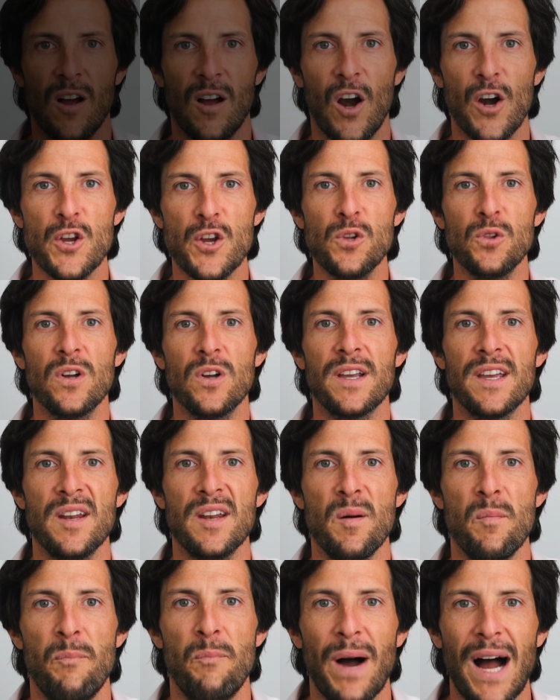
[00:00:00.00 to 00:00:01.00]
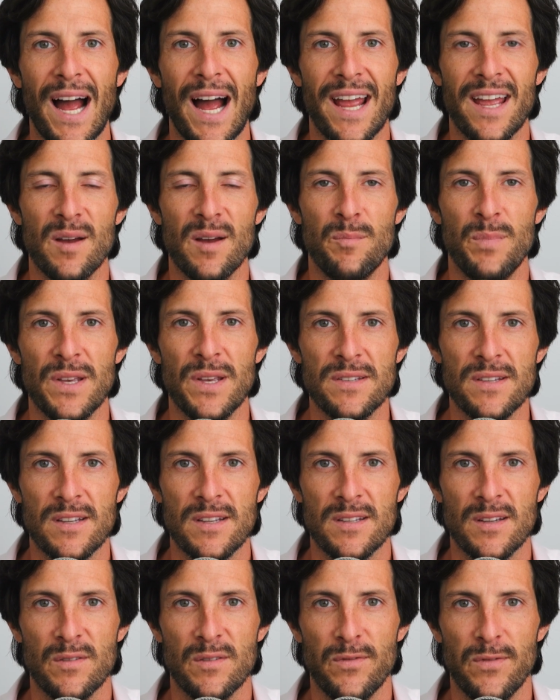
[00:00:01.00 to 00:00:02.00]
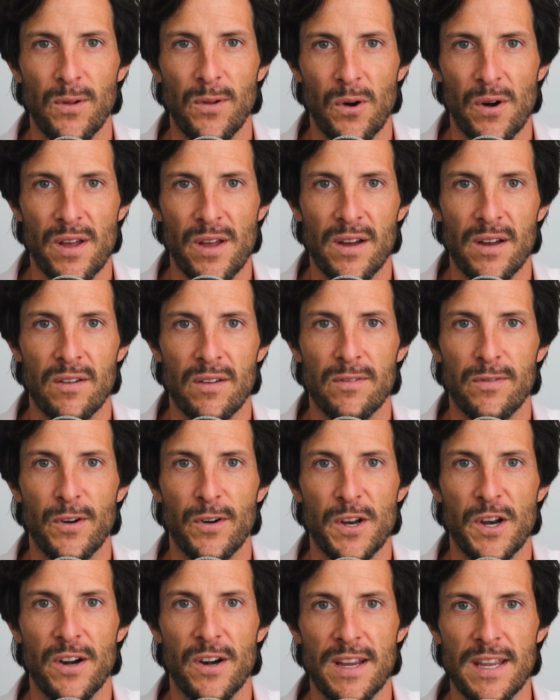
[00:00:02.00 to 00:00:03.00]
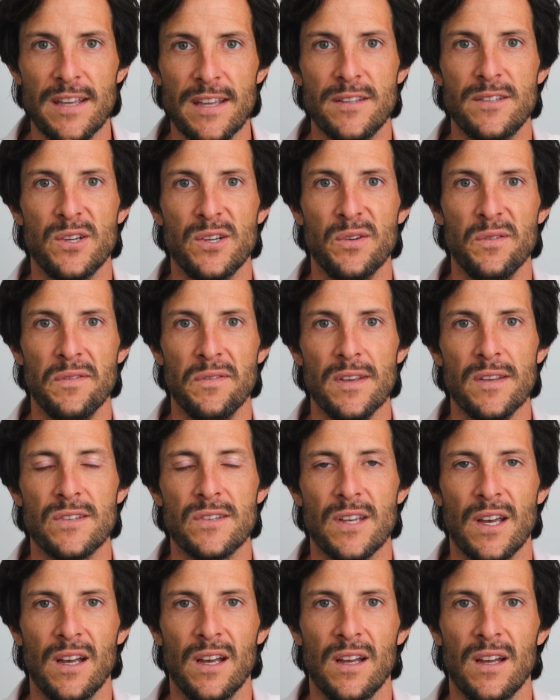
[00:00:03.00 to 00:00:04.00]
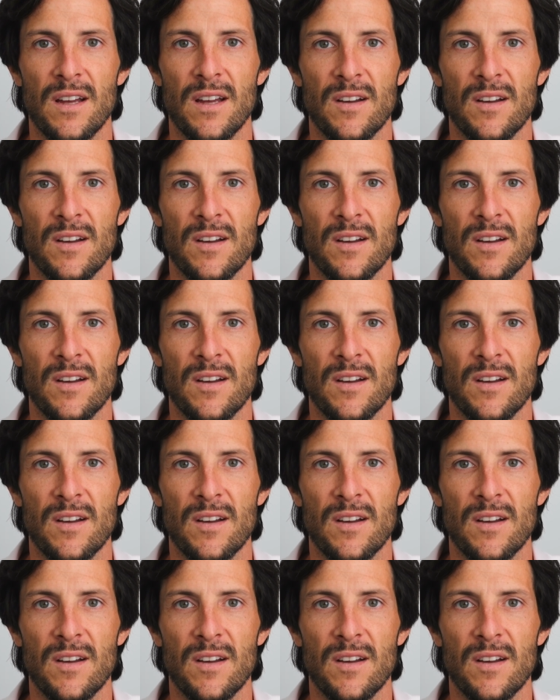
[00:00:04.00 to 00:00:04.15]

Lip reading: Are you looking to buy a business in Florida for your E2 visa?